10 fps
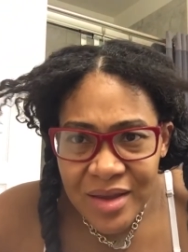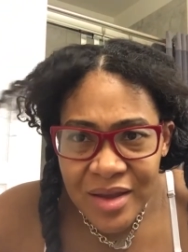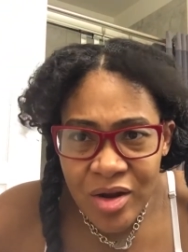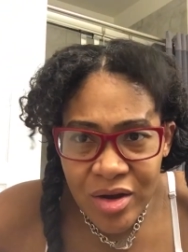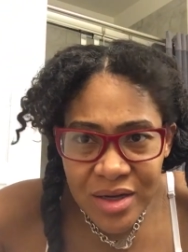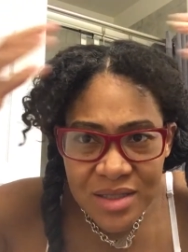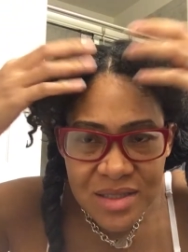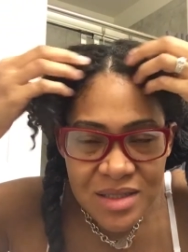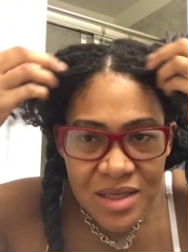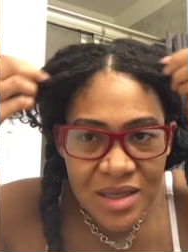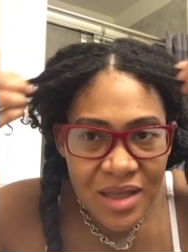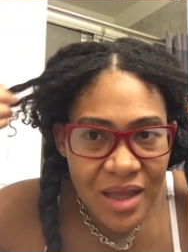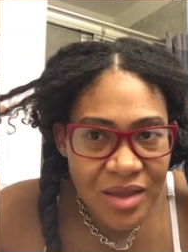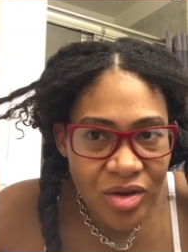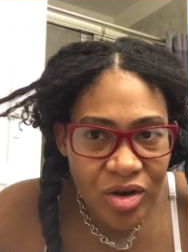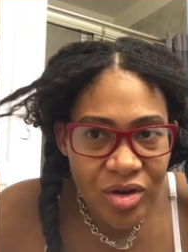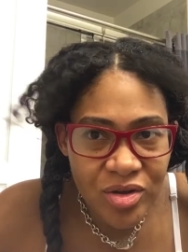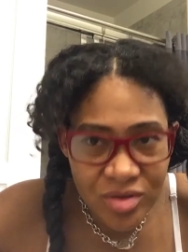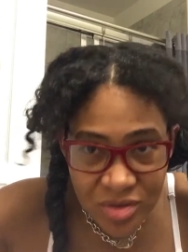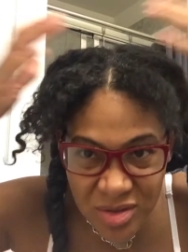can already see like the
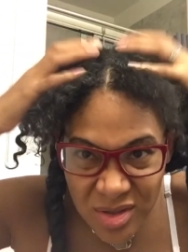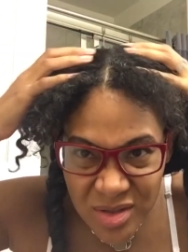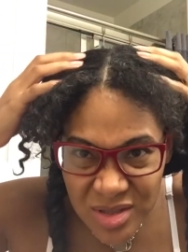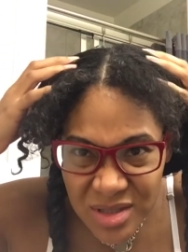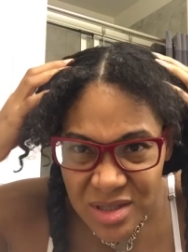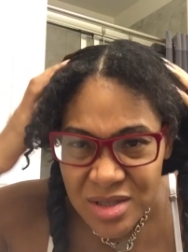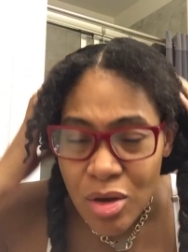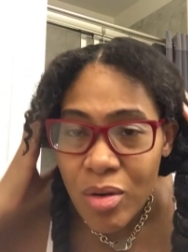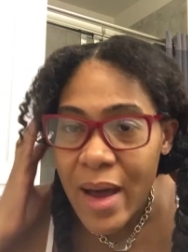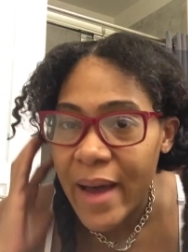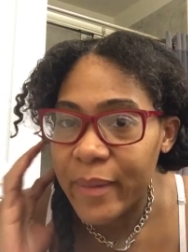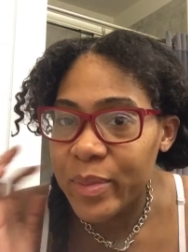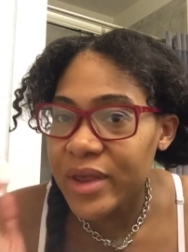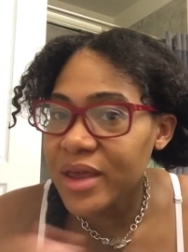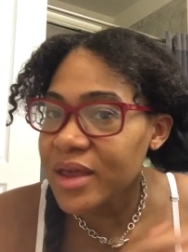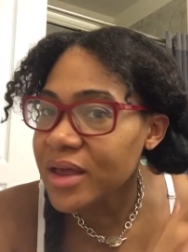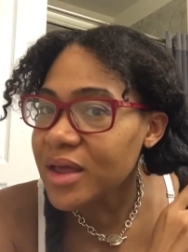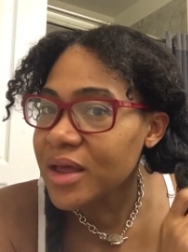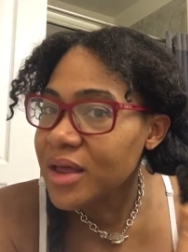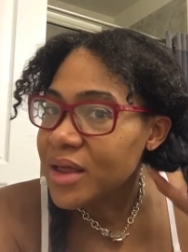curls are just so happy.
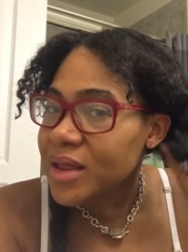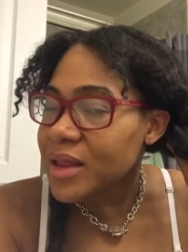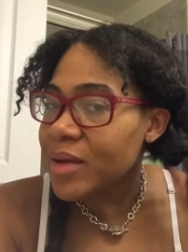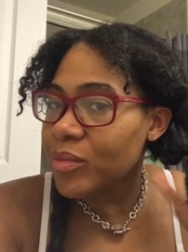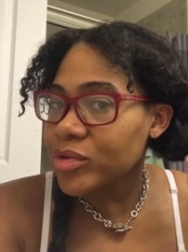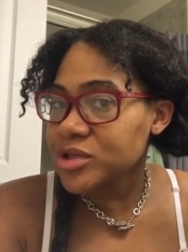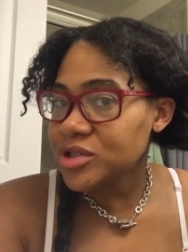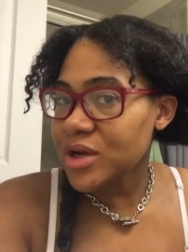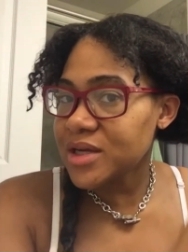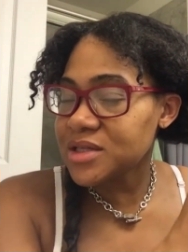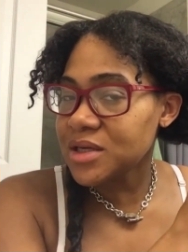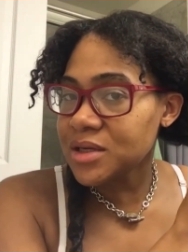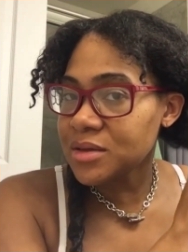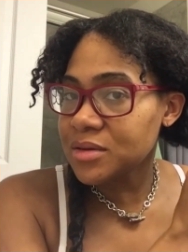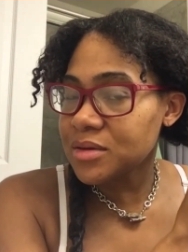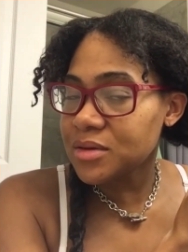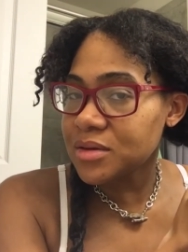And that moisturizing